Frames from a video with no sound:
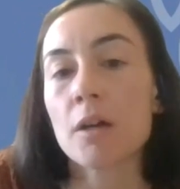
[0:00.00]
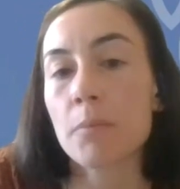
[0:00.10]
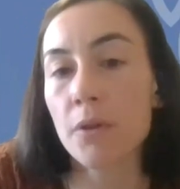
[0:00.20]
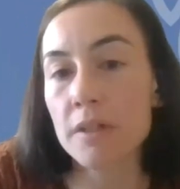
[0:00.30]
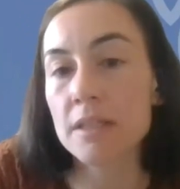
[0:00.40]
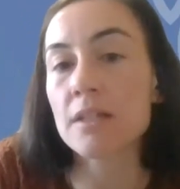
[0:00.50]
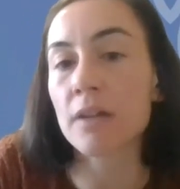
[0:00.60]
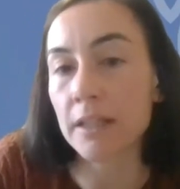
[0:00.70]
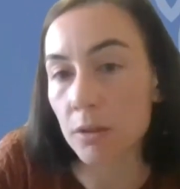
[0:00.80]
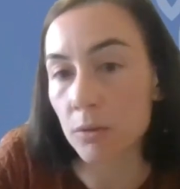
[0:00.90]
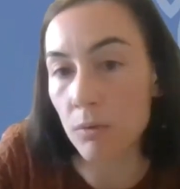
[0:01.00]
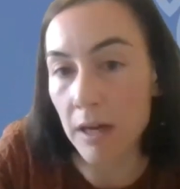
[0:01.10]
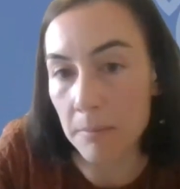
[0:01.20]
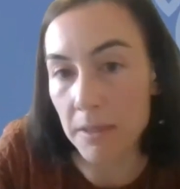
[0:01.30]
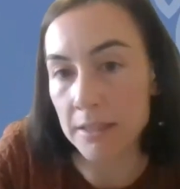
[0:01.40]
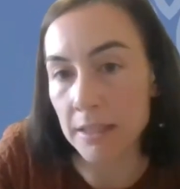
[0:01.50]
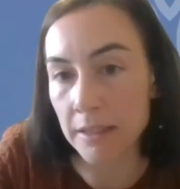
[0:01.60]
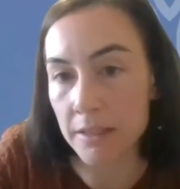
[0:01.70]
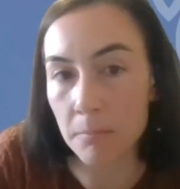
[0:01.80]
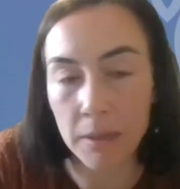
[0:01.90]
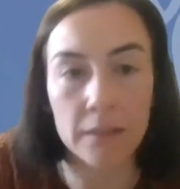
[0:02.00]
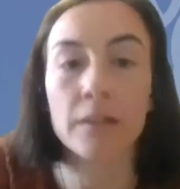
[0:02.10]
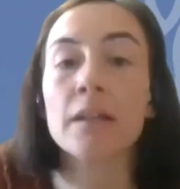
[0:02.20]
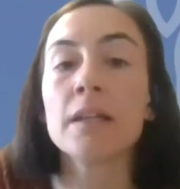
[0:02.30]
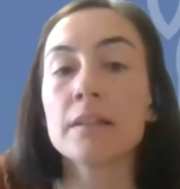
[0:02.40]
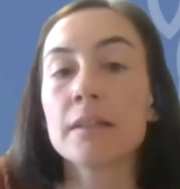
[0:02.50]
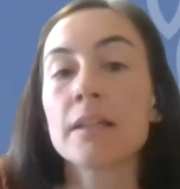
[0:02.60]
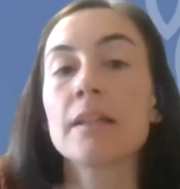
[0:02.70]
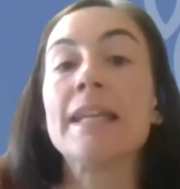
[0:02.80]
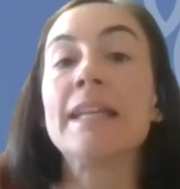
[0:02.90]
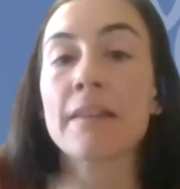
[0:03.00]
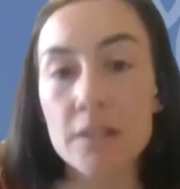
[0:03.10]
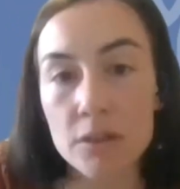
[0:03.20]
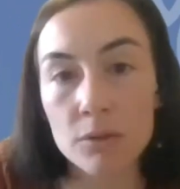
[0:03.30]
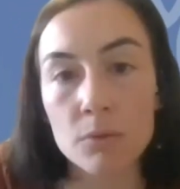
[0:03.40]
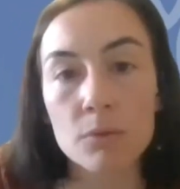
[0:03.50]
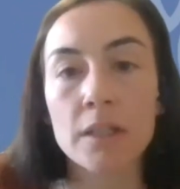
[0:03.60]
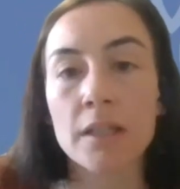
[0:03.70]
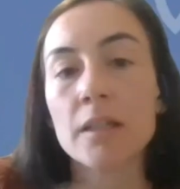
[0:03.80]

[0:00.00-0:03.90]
processes related to CAP strategic plan. Then in addition to the